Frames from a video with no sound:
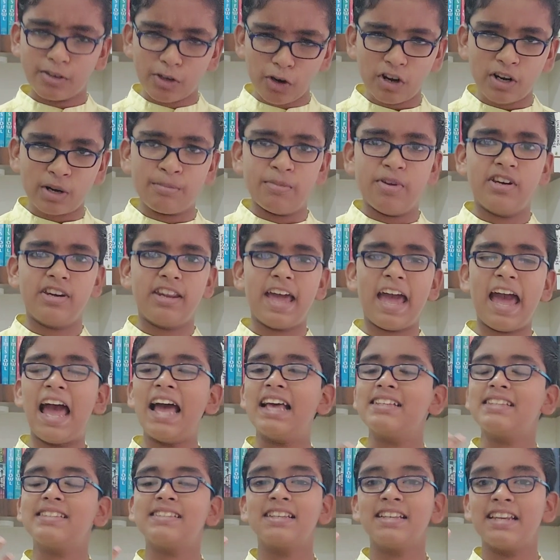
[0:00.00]
Tournament,
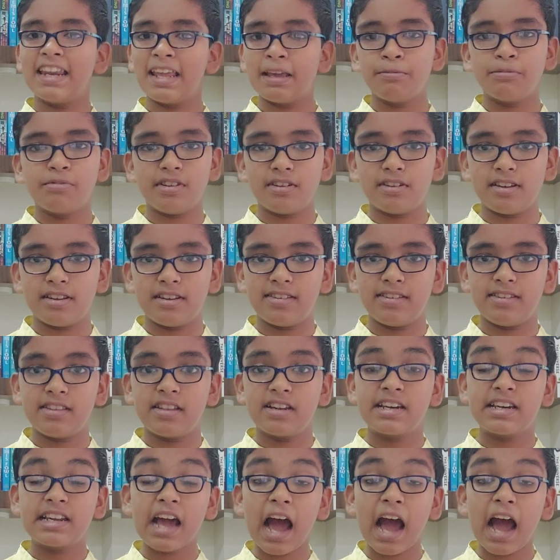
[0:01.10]
as the name suggests,